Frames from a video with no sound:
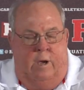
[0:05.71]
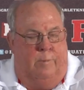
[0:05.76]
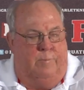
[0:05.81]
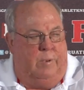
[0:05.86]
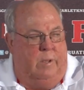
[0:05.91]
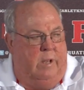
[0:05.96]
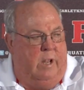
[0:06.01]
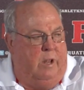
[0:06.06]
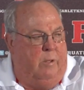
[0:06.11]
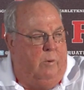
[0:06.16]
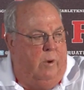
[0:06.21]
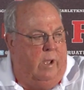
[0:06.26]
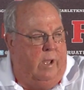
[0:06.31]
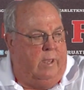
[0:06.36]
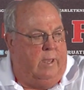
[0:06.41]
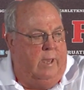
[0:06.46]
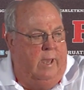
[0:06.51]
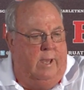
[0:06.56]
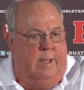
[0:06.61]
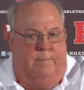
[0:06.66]
help you in any
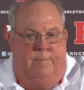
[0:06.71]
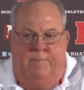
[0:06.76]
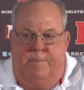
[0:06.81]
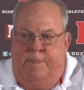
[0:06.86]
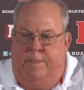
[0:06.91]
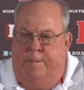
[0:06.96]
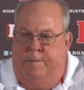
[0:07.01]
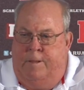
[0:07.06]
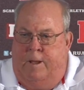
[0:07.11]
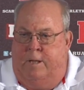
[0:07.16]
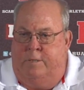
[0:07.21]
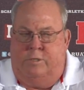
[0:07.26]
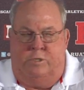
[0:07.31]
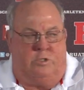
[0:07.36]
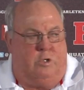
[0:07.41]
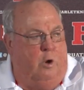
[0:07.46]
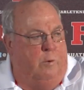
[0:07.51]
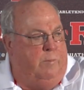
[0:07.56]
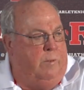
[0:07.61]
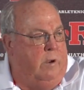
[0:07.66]
way I can. I'll
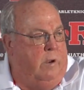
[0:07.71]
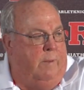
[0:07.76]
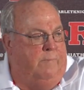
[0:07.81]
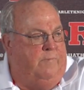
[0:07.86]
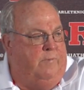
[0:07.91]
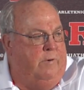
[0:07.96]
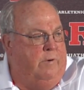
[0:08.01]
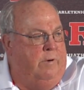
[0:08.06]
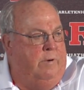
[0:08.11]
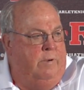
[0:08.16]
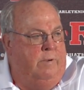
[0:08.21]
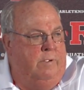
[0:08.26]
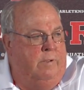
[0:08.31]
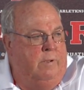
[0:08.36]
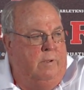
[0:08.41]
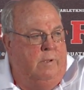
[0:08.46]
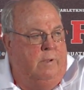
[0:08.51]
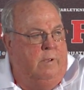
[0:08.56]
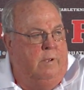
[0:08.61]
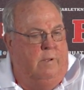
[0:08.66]
just open it up for
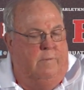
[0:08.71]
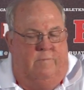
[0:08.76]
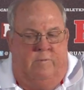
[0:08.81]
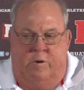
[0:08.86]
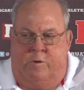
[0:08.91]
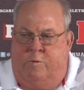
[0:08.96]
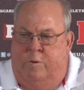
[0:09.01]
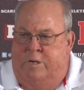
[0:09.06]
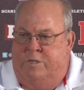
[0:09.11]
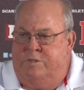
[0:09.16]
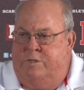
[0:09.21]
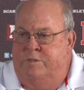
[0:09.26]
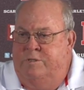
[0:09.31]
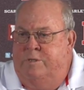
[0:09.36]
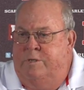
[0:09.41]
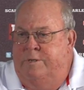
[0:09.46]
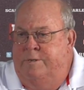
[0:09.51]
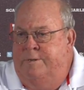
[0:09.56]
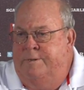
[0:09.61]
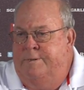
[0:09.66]

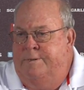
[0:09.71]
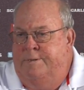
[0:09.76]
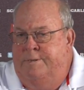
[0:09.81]
questions.